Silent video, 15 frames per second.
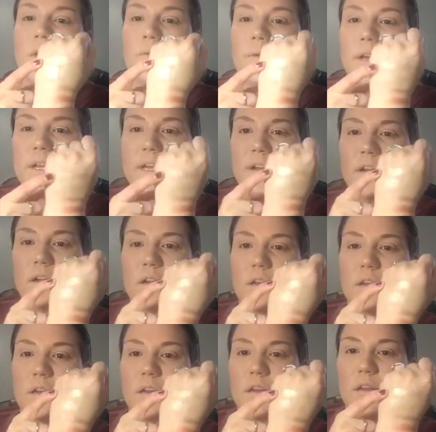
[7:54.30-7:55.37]
right here.
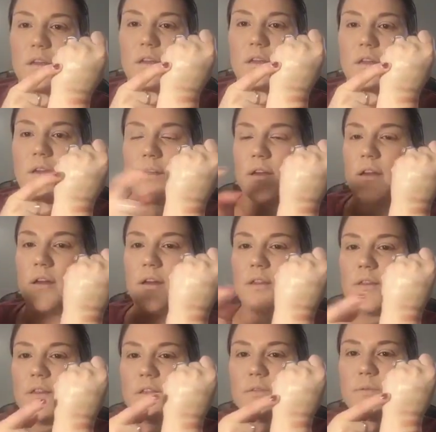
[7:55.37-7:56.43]

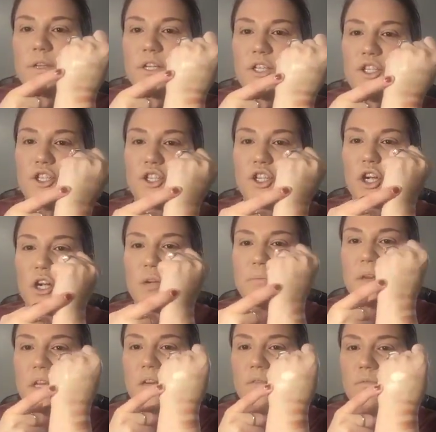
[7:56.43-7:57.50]
This one is
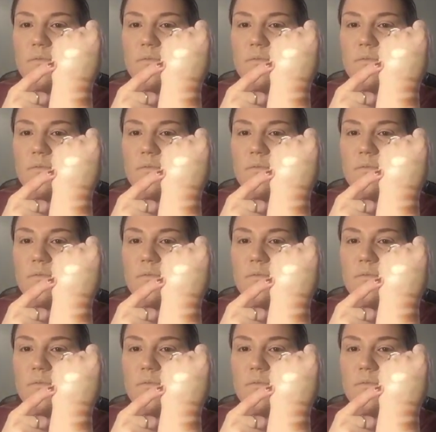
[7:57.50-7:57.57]
Charming,